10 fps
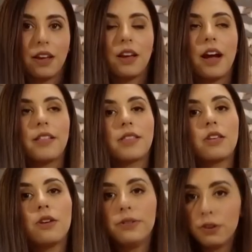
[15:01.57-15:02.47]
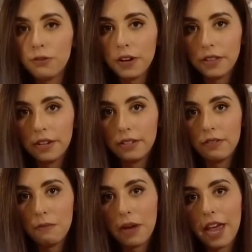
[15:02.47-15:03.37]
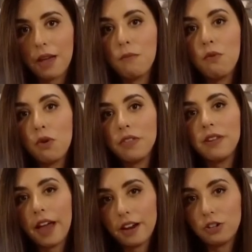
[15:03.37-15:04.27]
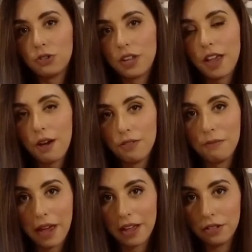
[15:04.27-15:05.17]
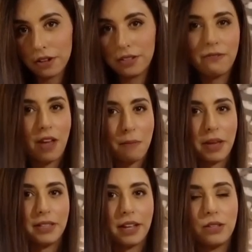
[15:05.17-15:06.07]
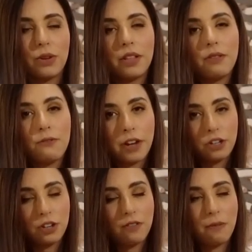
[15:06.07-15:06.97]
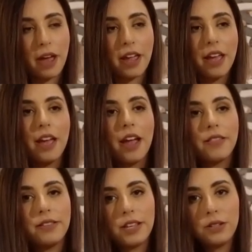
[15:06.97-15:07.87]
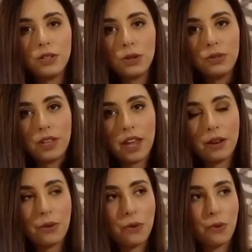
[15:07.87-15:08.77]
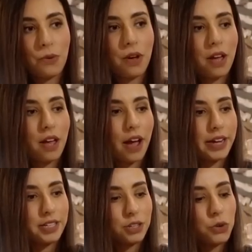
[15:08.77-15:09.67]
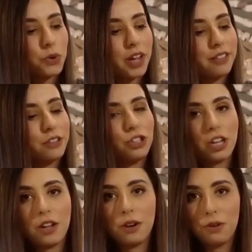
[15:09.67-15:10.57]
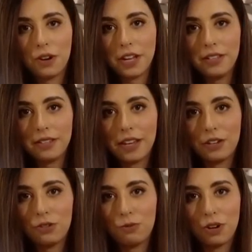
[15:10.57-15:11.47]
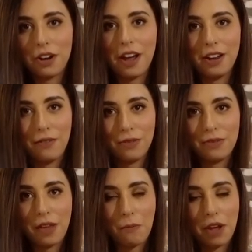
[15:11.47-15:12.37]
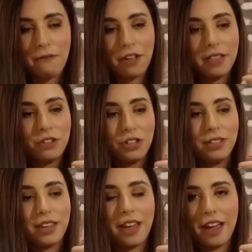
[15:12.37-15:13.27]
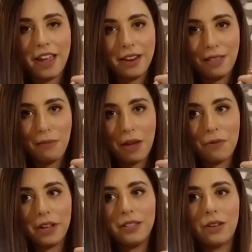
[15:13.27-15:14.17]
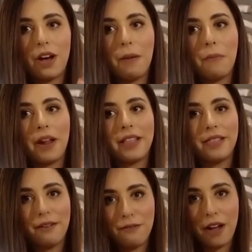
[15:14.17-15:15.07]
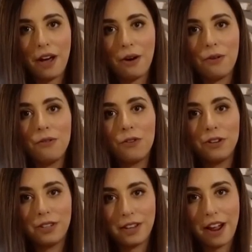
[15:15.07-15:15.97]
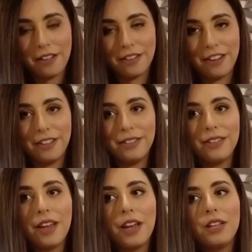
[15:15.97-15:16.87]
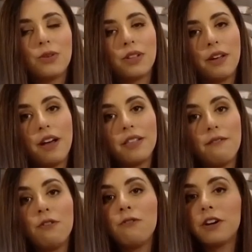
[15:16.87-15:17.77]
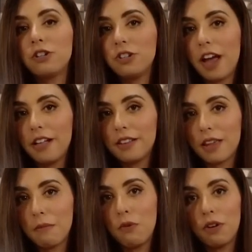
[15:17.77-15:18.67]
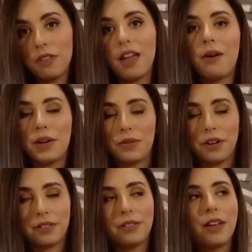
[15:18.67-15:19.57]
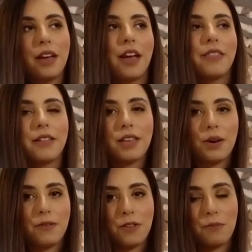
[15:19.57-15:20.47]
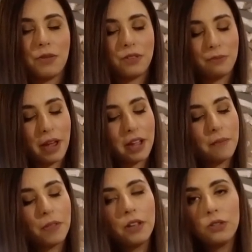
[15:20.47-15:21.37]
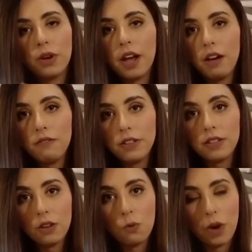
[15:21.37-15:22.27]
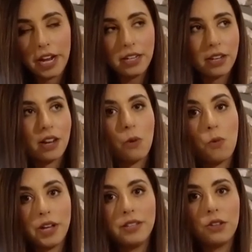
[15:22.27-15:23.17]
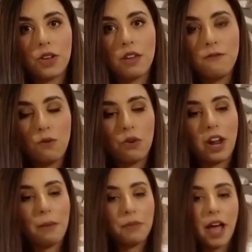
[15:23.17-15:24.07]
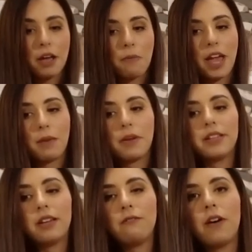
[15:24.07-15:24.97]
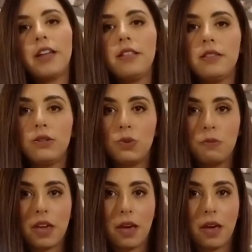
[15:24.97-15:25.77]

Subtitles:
I like the user-friendliness of the bag more than actually how the bag looks, if that makes sense. So I like the function of the bag. And the sales associate who I deal with, she agrees. Like, we're kind of on the same wavelength. She's like, yeah, I hated the bag when I saw it, but I love how versatile it is. So I love the functionality more than how it looks. And that's how I feel about this bag. So I have this in white, and I was looking for a black bag because I find that this will be